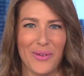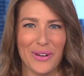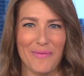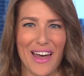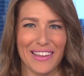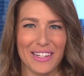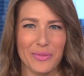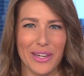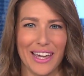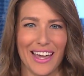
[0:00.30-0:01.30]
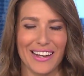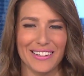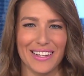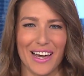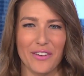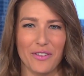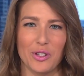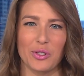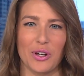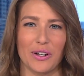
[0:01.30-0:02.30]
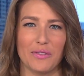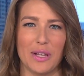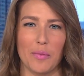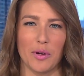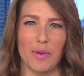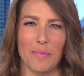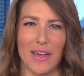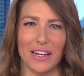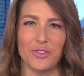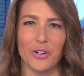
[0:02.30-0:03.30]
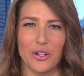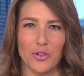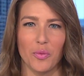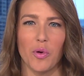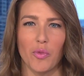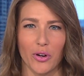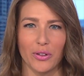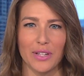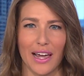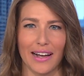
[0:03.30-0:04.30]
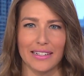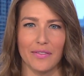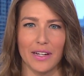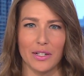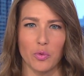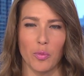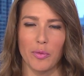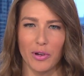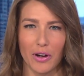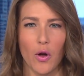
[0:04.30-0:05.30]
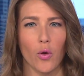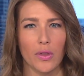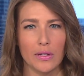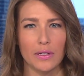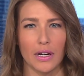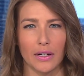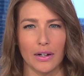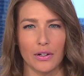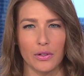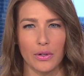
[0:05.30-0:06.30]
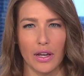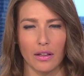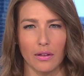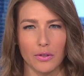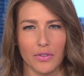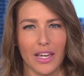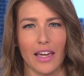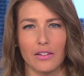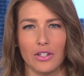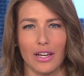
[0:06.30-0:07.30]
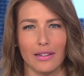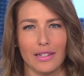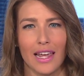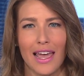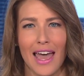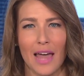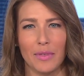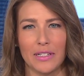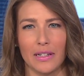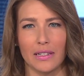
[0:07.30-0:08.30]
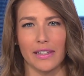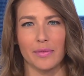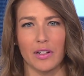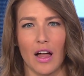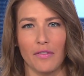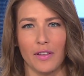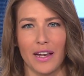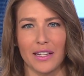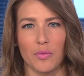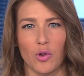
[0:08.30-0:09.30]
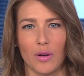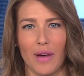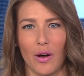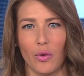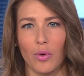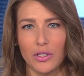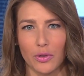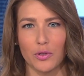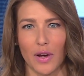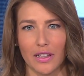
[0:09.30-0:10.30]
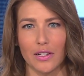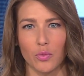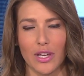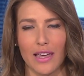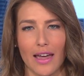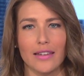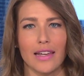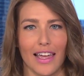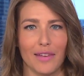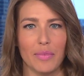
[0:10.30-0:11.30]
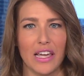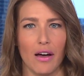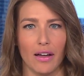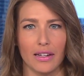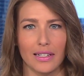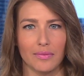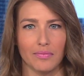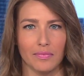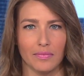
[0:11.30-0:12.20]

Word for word: Welcome back. This weekend is the unofficial start of summer, but many traditional Memorial Day activities will be put on hold this year, including those vacations. NBC's Liz McLaughlin has more about what to expect this weekend and beyond.